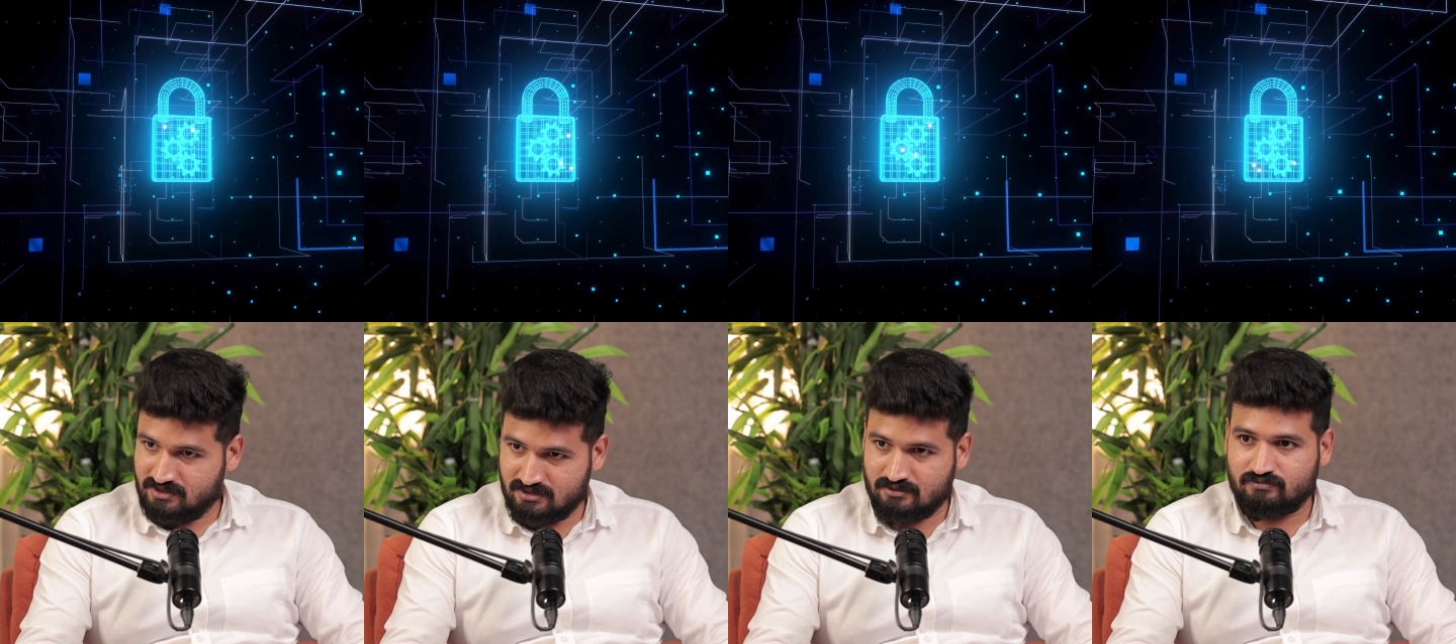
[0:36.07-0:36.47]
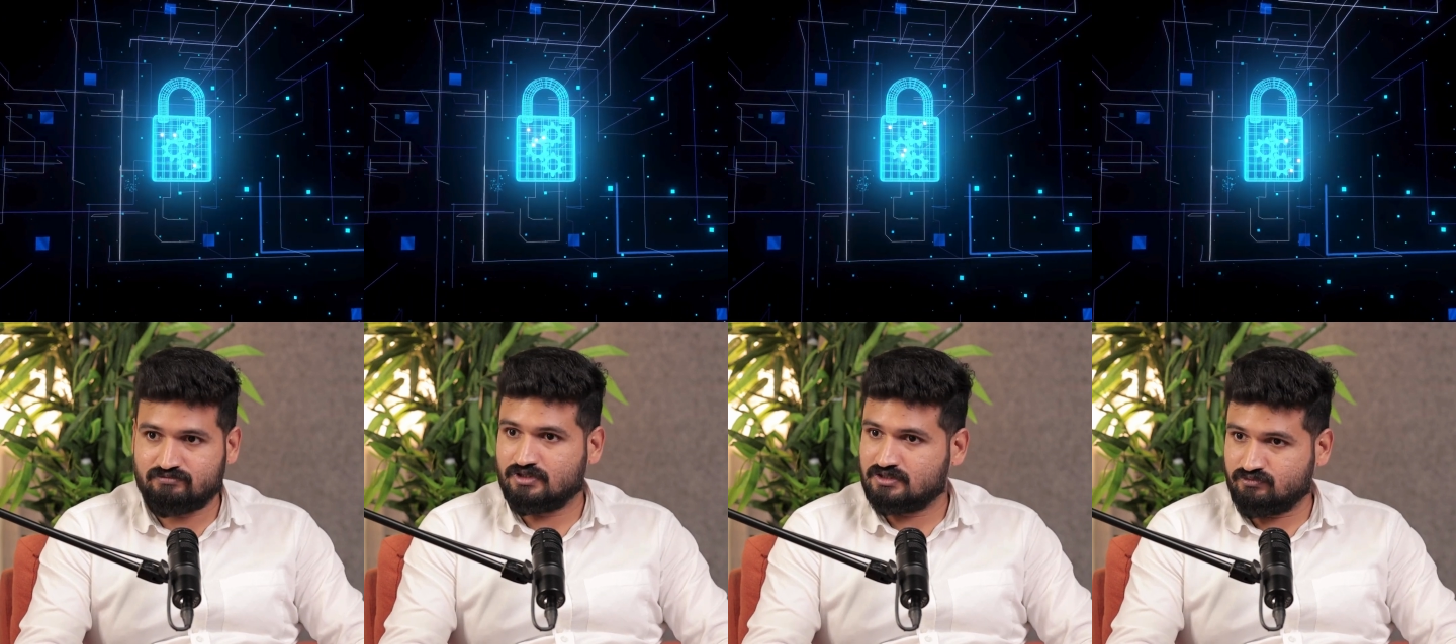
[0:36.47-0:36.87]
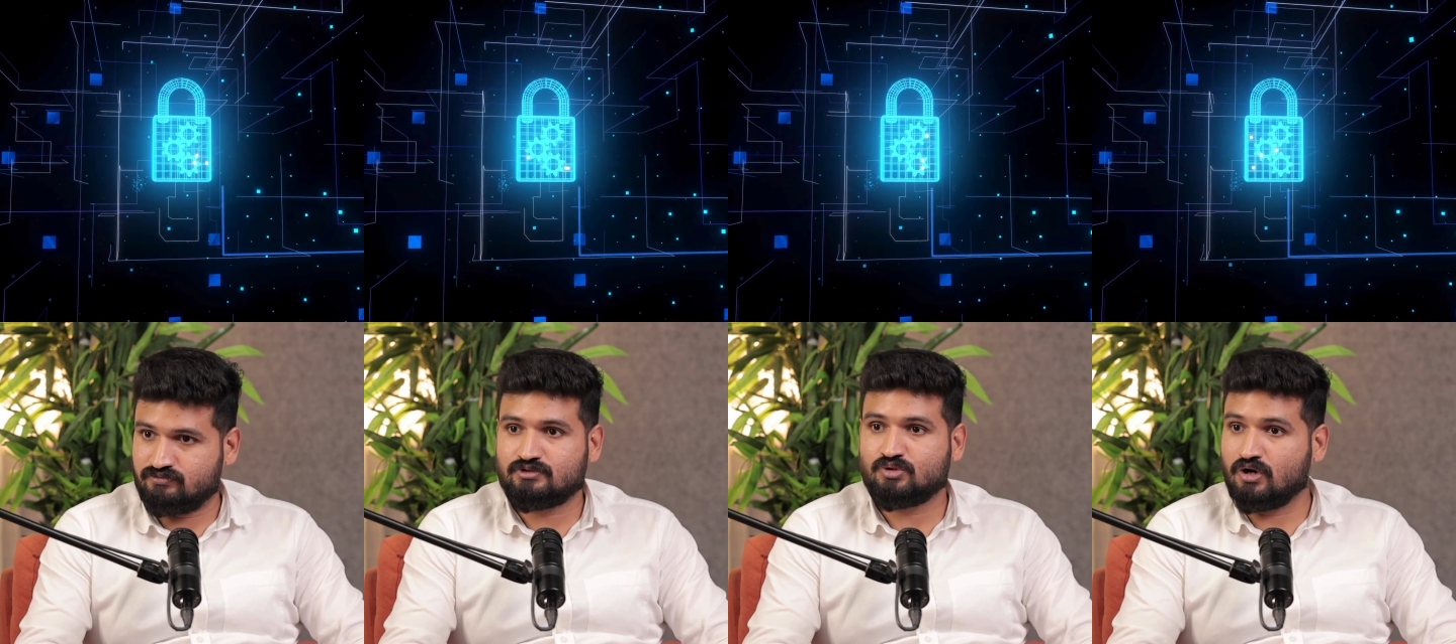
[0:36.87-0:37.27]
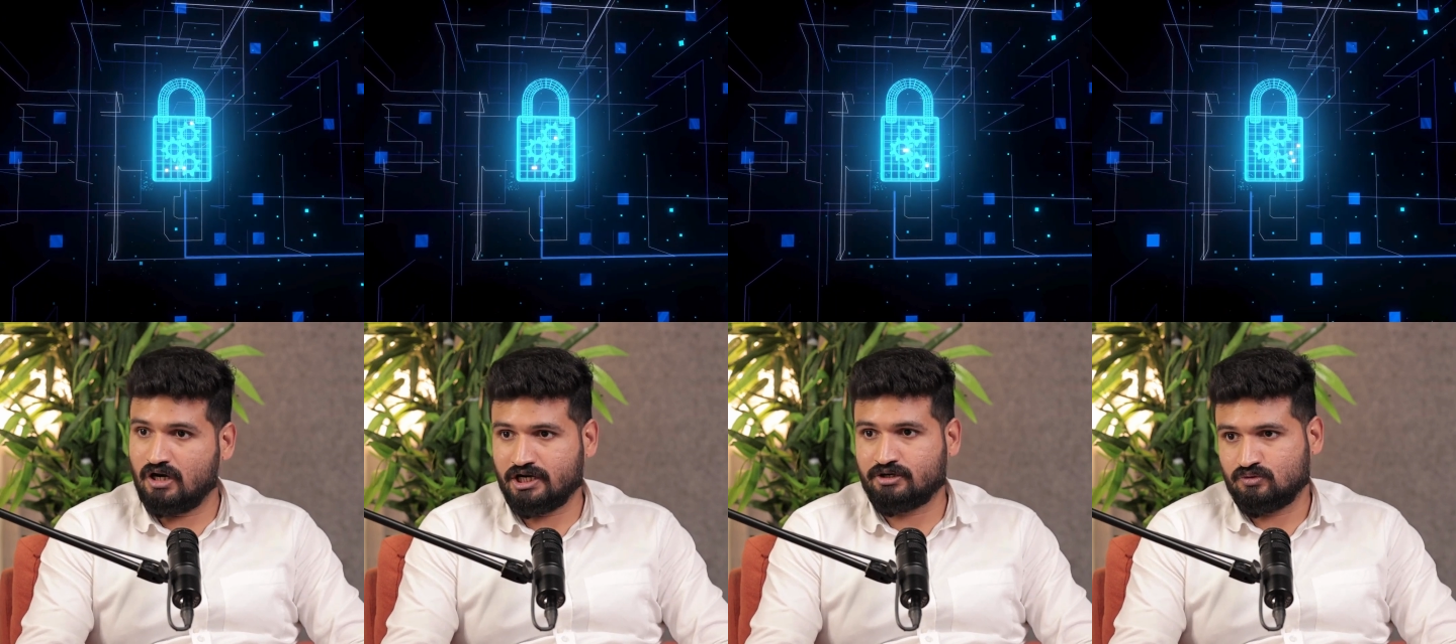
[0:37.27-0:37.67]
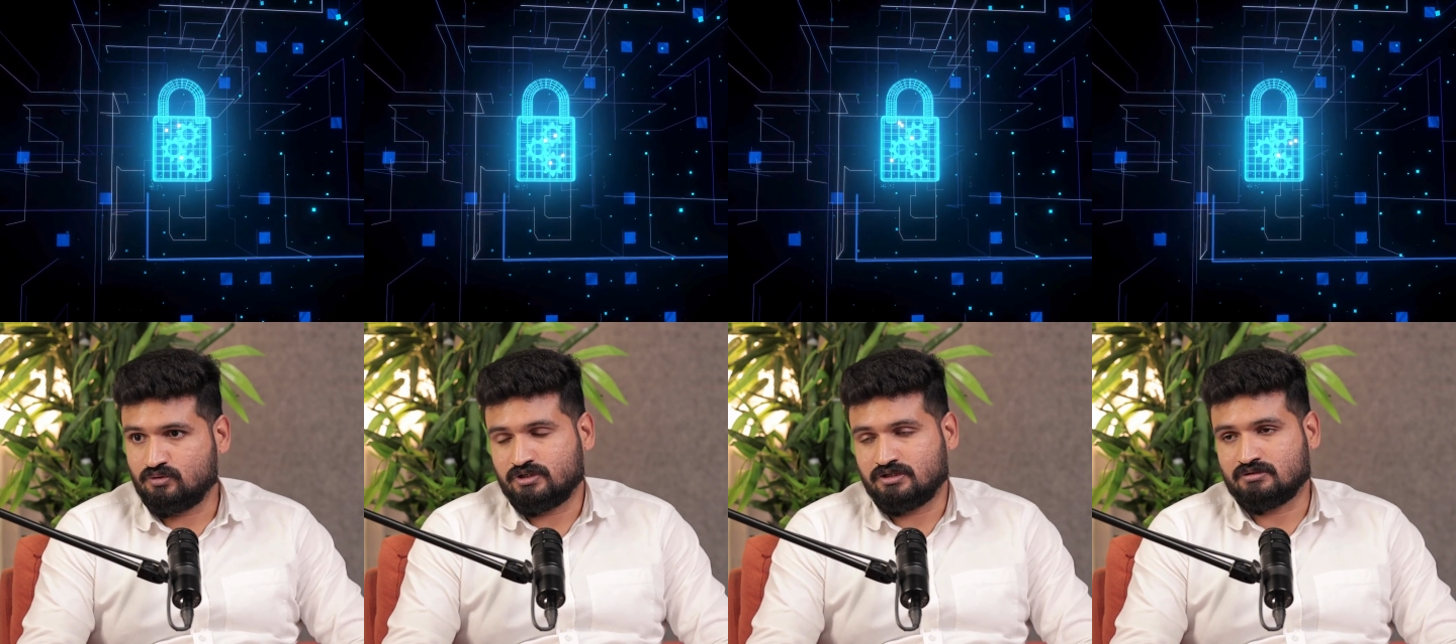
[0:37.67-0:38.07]
too early
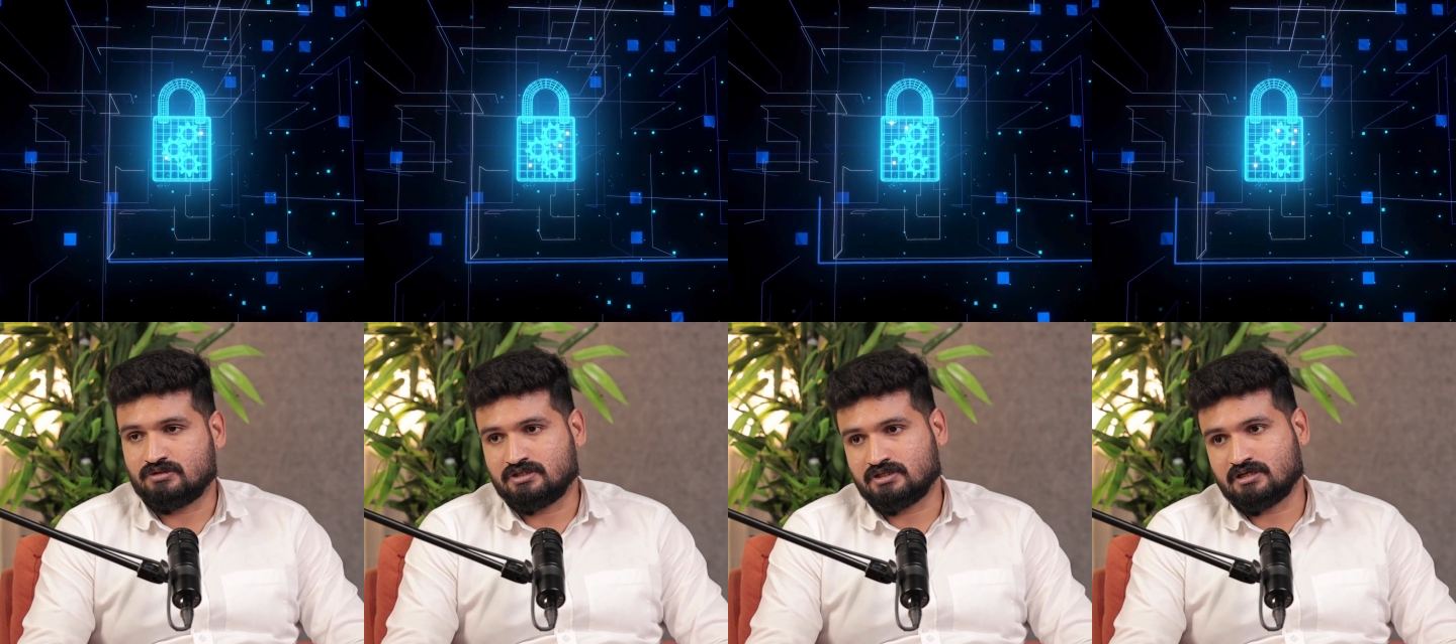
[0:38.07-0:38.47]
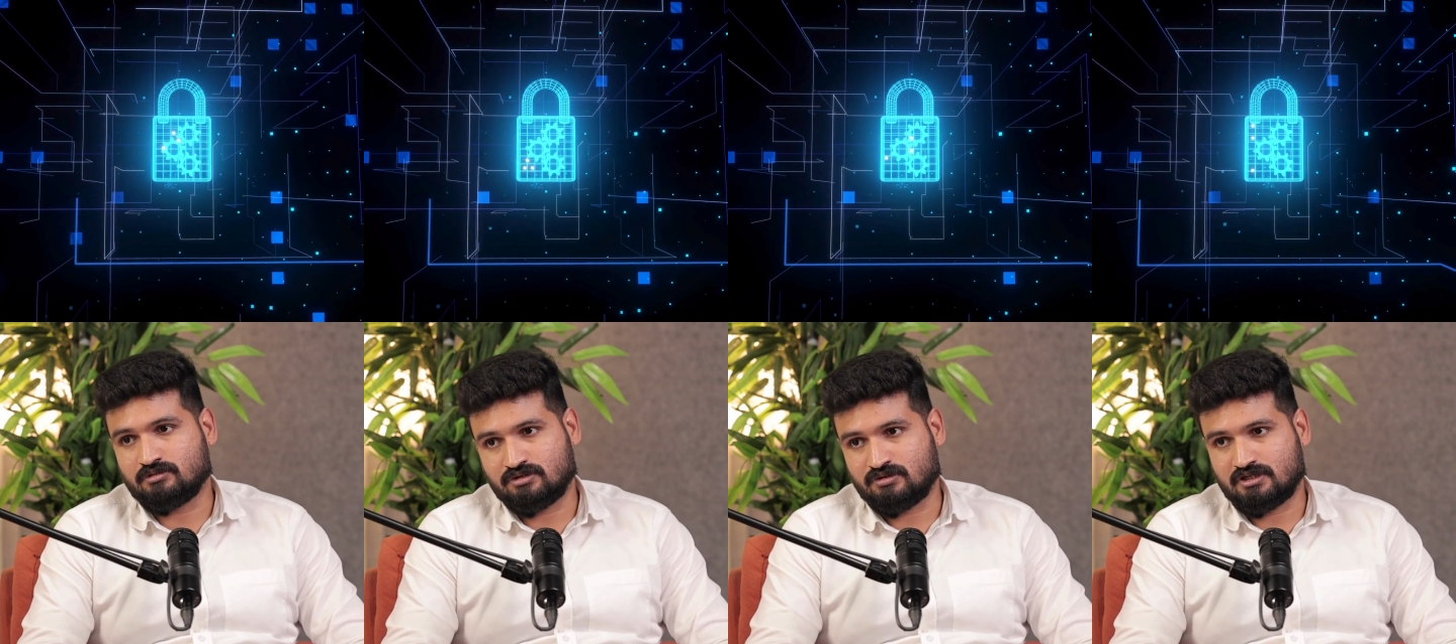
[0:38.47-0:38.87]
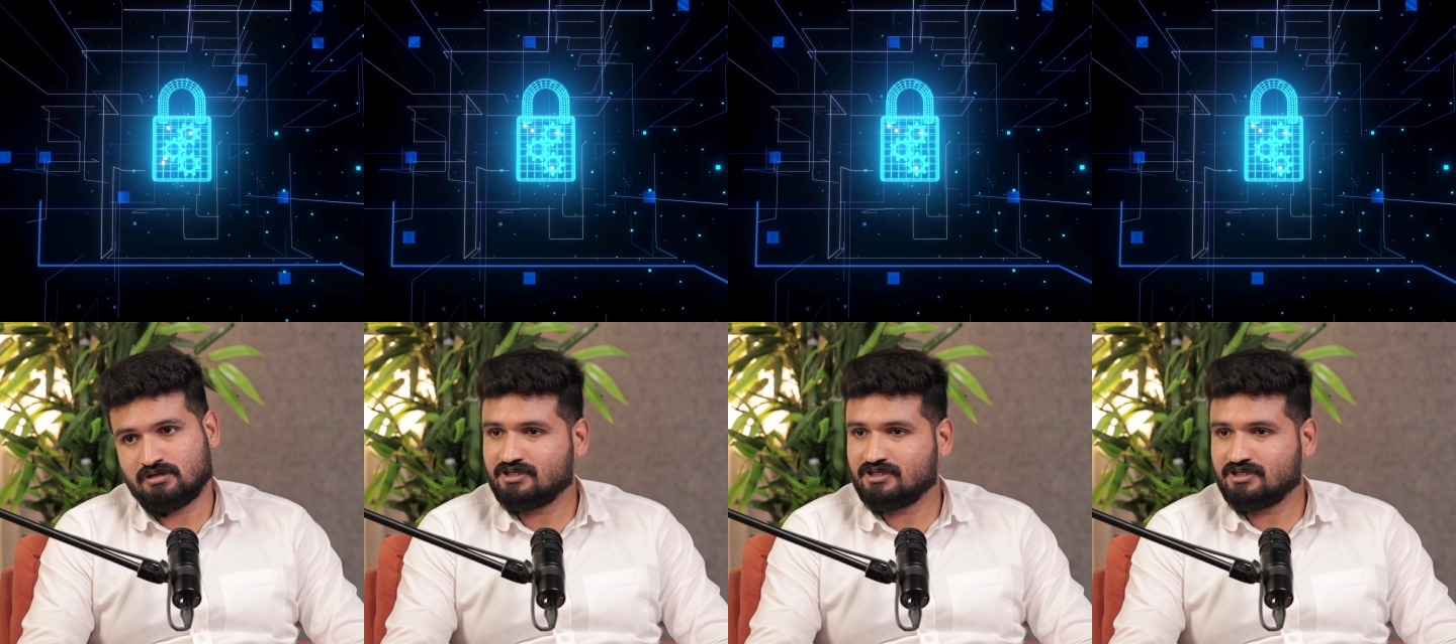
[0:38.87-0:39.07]
to comment on that,